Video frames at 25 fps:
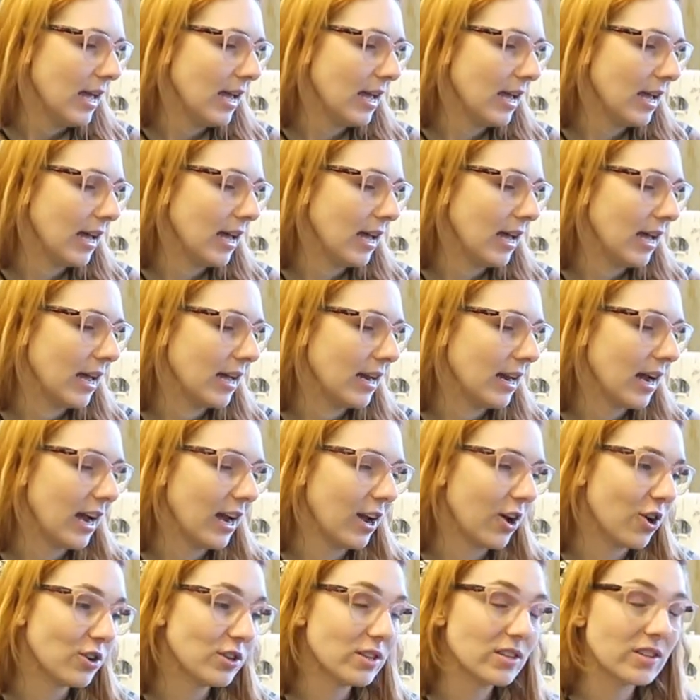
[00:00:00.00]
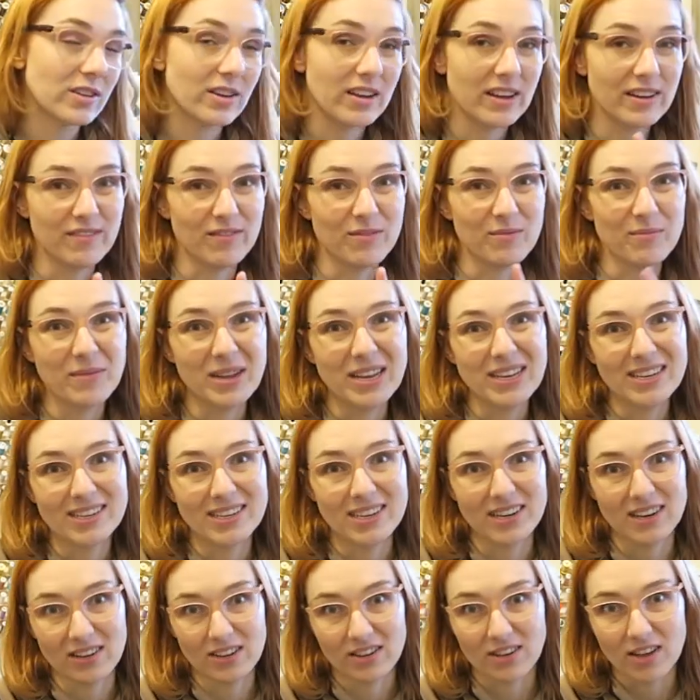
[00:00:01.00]
And I also have
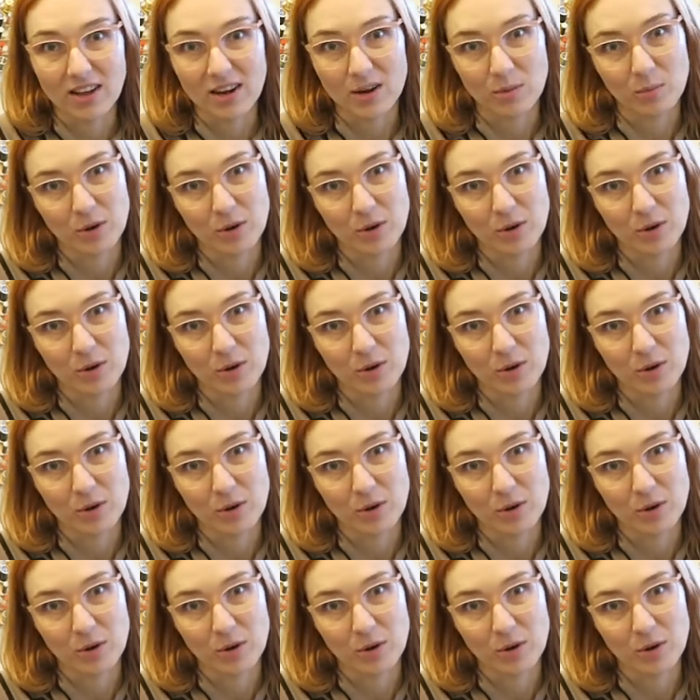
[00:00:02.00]
mended a lot